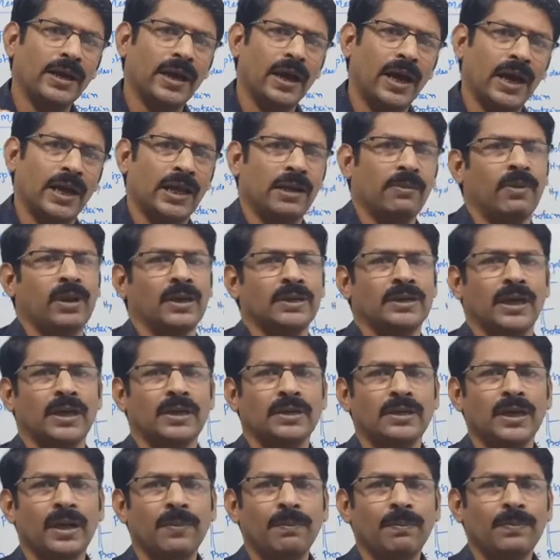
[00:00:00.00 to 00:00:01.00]
animal
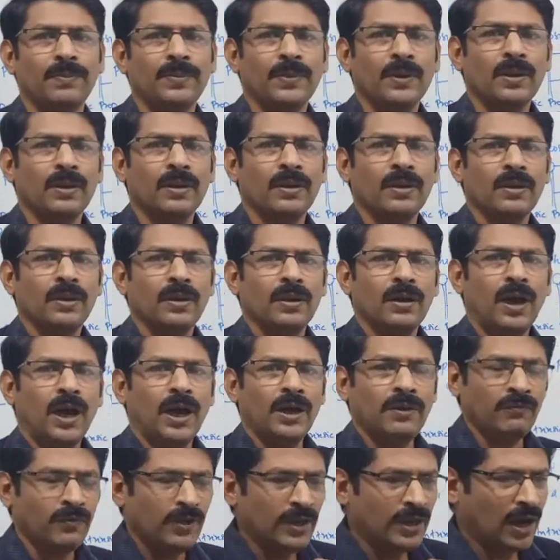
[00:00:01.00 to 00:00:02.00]
kingdom.
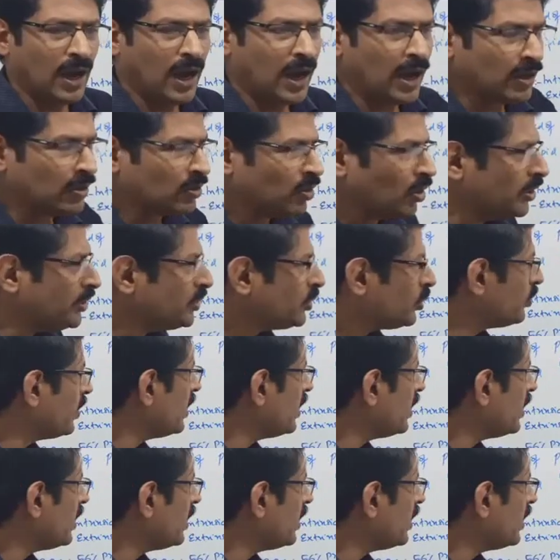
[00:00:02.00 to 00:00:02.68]
And we are going to